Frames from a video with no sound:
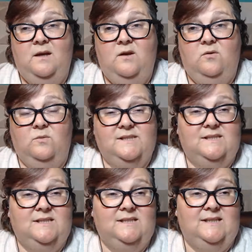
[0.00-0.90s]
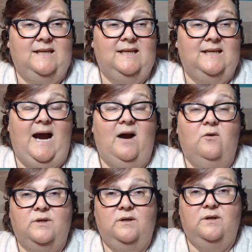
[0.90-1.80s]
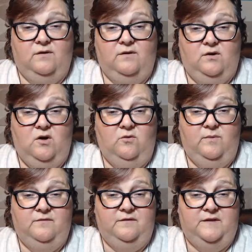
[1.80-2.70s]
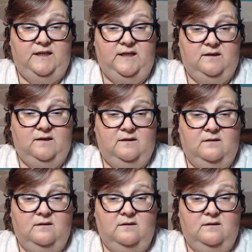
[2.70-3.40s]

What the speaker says: was kicked out of her home at 15.